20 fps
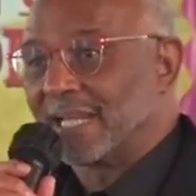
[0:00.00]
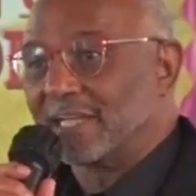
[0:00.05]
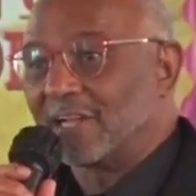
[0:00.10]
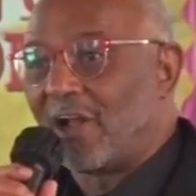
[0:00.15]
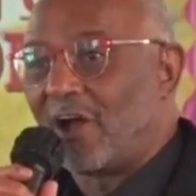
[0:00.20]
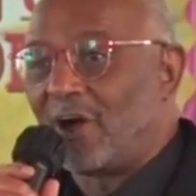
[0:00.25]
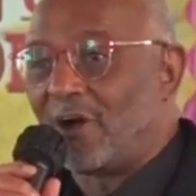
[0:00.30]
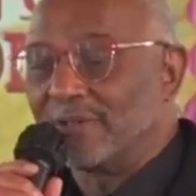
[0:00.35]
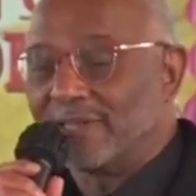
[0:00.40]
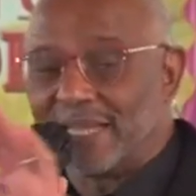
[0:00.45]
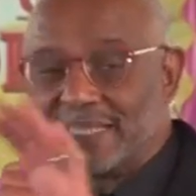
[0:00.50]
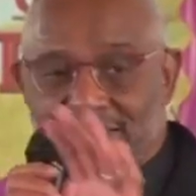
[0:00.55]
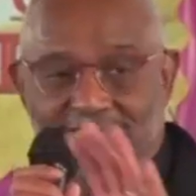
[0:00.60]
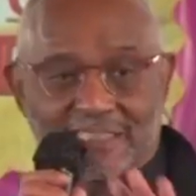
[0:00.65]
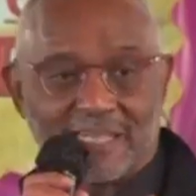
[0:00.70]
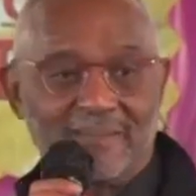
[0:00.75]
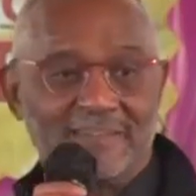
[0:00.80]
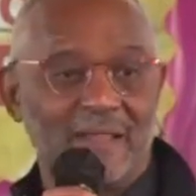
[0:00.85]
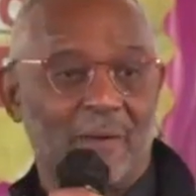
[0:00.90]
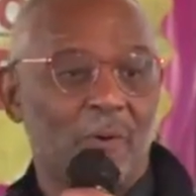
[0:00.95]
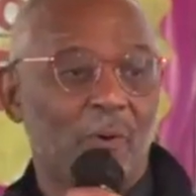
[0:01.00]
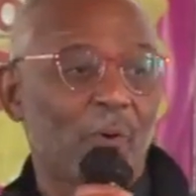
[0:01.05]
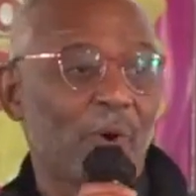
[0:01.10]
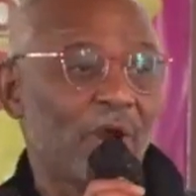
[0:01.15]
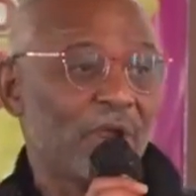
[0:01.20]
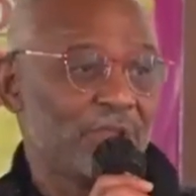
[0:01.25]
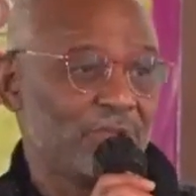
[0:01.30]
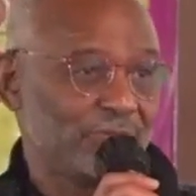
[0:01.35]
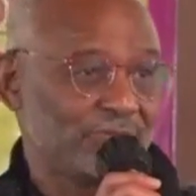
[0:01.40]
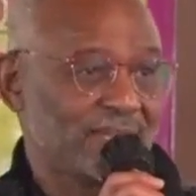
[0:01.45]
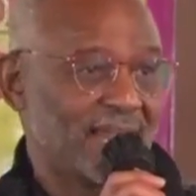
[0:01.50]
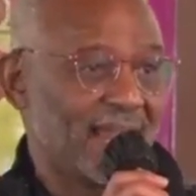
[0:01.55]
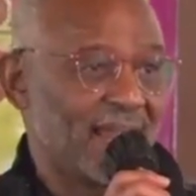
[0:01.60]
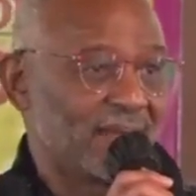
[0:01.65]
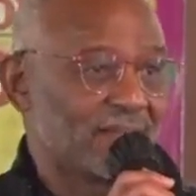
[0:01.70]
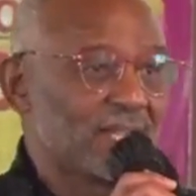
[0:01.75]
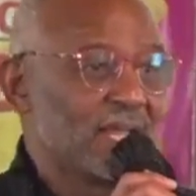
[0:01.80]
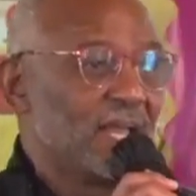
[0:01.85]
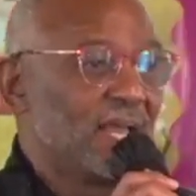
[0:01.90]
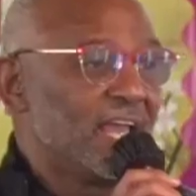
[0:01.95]
that stuff that will wear you down.
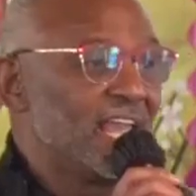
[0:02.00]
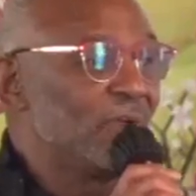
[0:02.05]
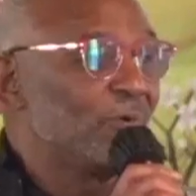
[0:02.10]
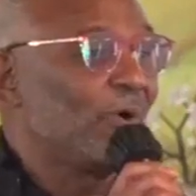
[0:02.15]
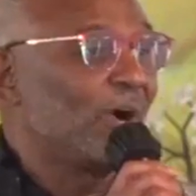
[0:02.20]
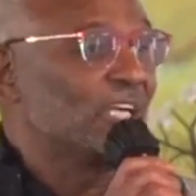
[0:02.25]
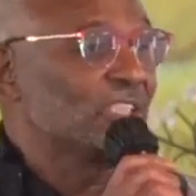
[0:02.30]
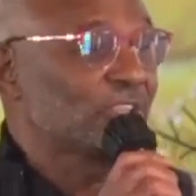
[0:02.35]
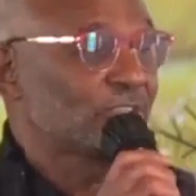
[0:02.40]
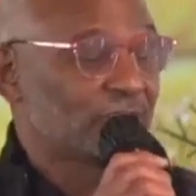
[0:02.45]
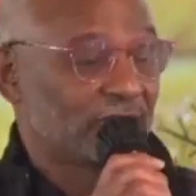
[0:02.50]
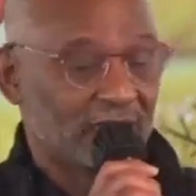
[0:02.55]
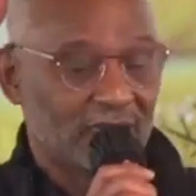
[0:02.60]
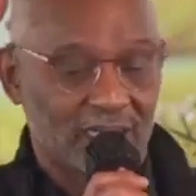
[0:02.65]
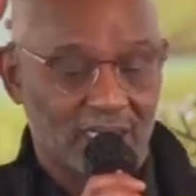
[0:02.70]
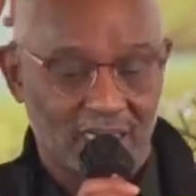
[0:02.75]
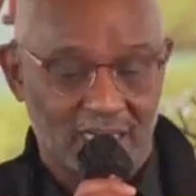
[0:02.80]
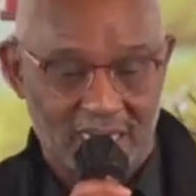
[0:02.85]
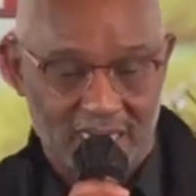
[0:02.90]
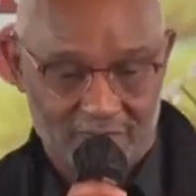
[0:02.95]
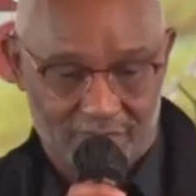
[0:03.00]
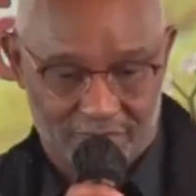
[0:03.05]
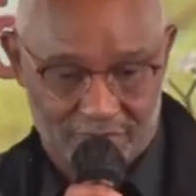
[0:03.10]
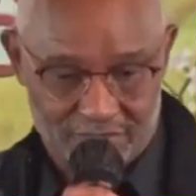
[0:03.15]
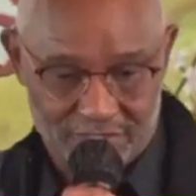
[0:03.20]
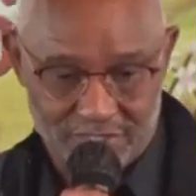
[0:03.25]
He wants to deliver you.